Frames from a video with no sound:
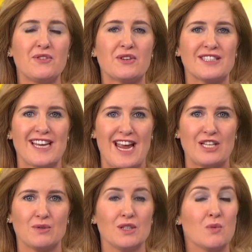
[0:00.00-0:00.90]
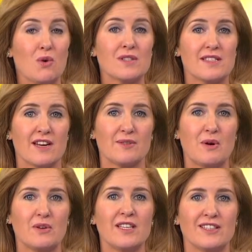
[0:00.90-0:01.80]
for its annual award
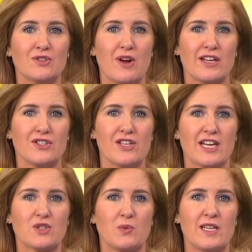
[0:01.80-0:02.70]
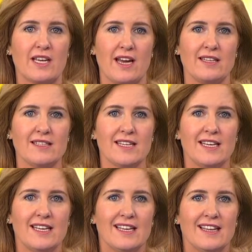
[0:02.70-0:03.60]
ceremony in Greenwich next weekend.
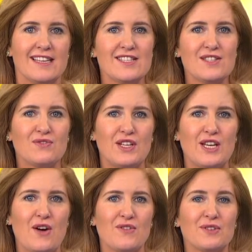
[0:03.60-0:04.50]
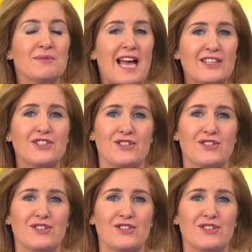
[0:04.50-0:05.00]
This is video from last